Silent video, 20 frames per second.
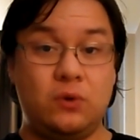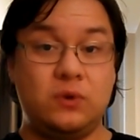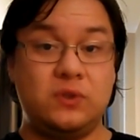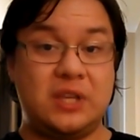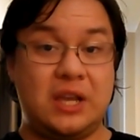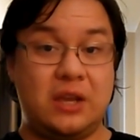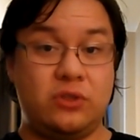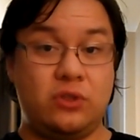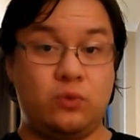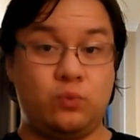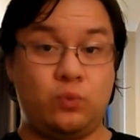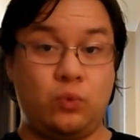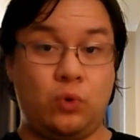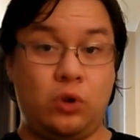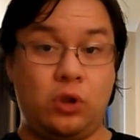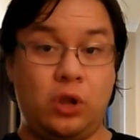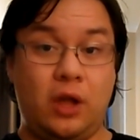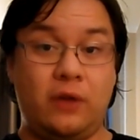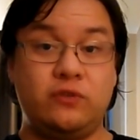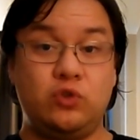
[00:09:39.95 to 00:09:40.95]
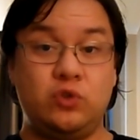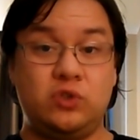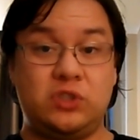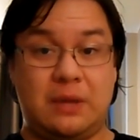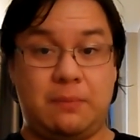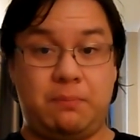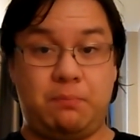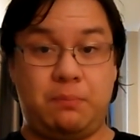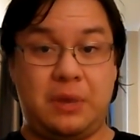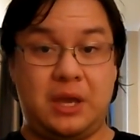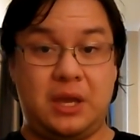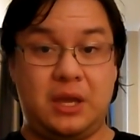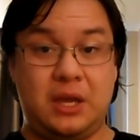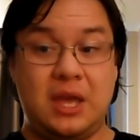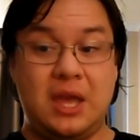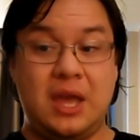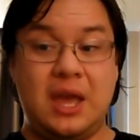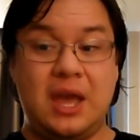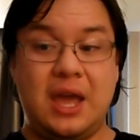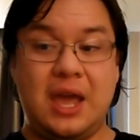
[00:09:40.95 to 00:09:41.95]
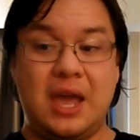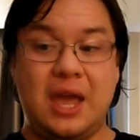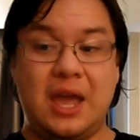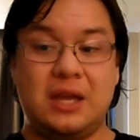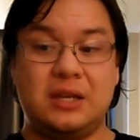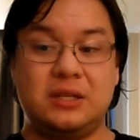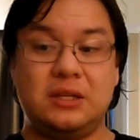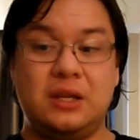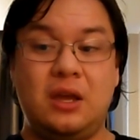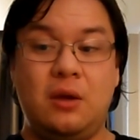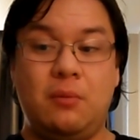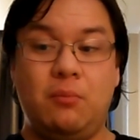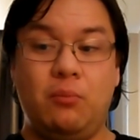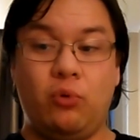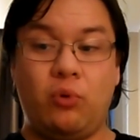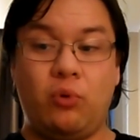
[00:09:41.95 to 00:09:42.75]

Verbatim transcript: Lee, who sang the role of Giuseppe, and